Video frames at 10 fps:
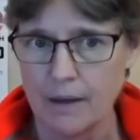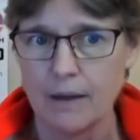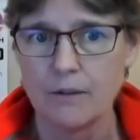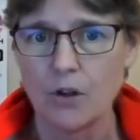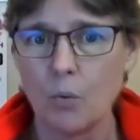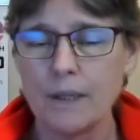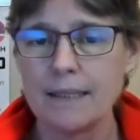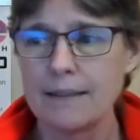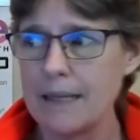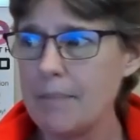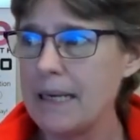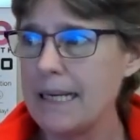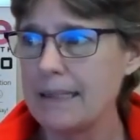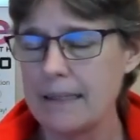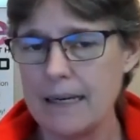So when the
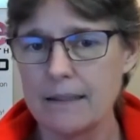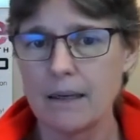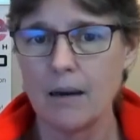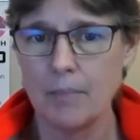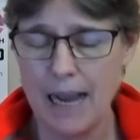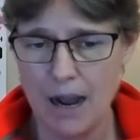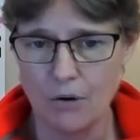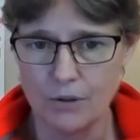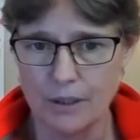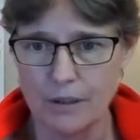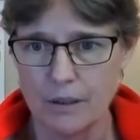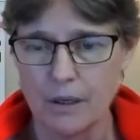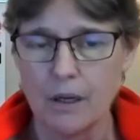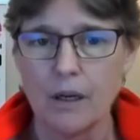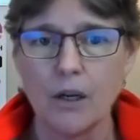CBDCs come out,
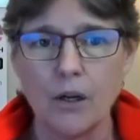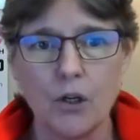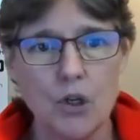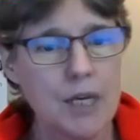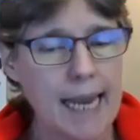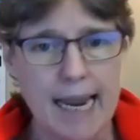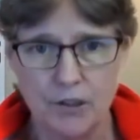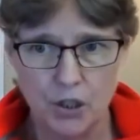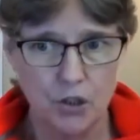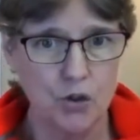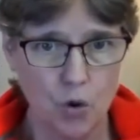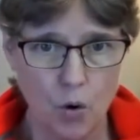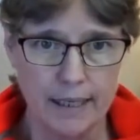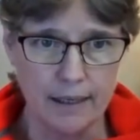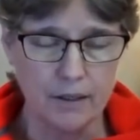you can't just
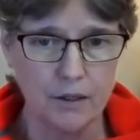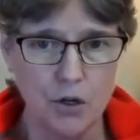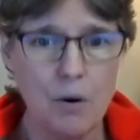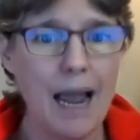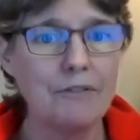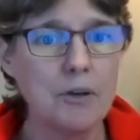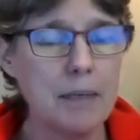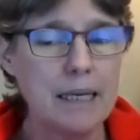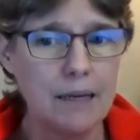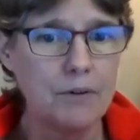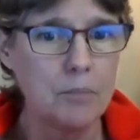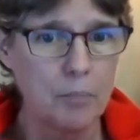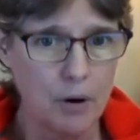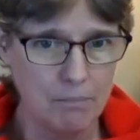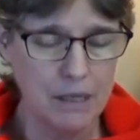join it. You have to be given
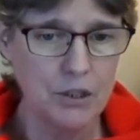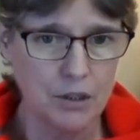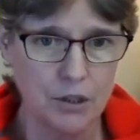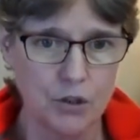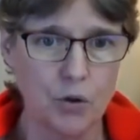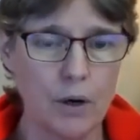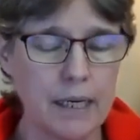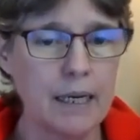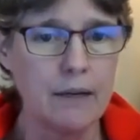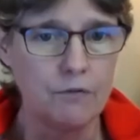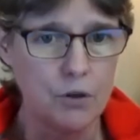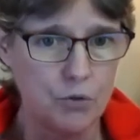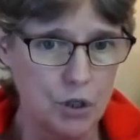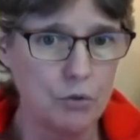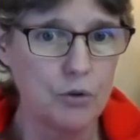permission to join it if you
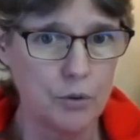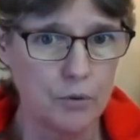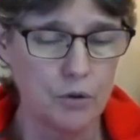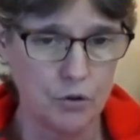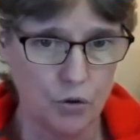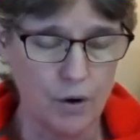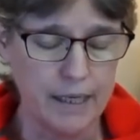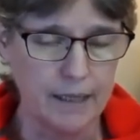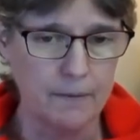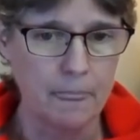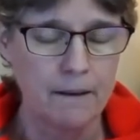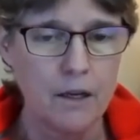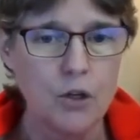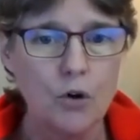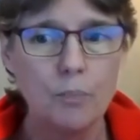choose to join it.
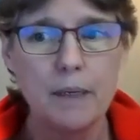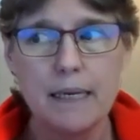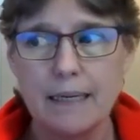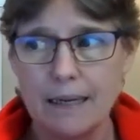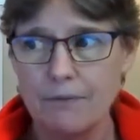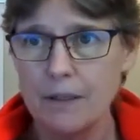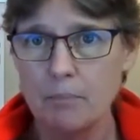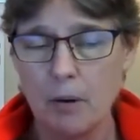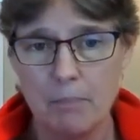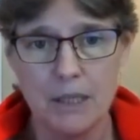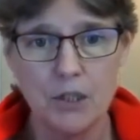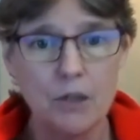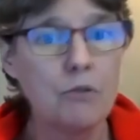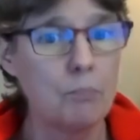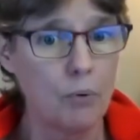You'll be given
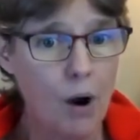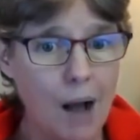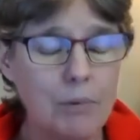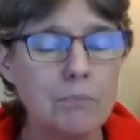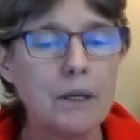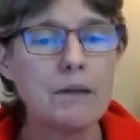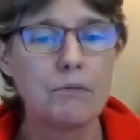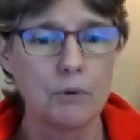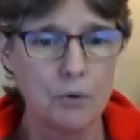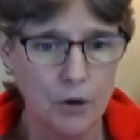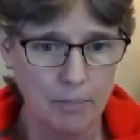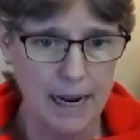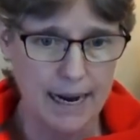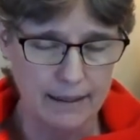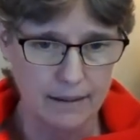permission probably through your
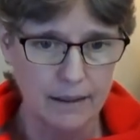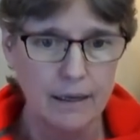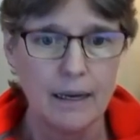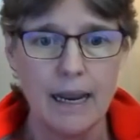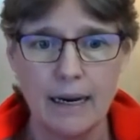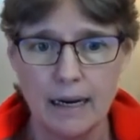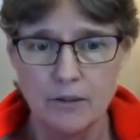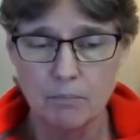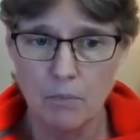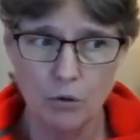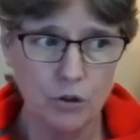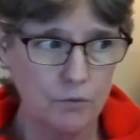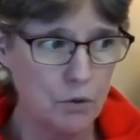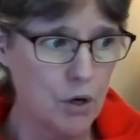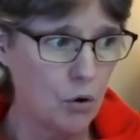bank. And as most of
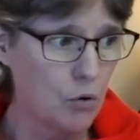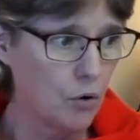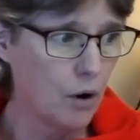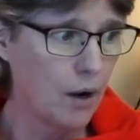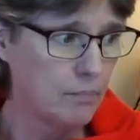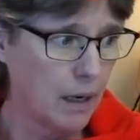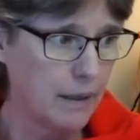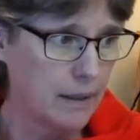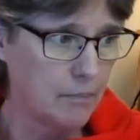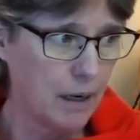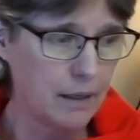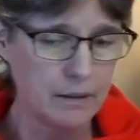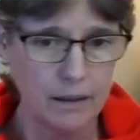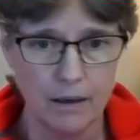you know who are in my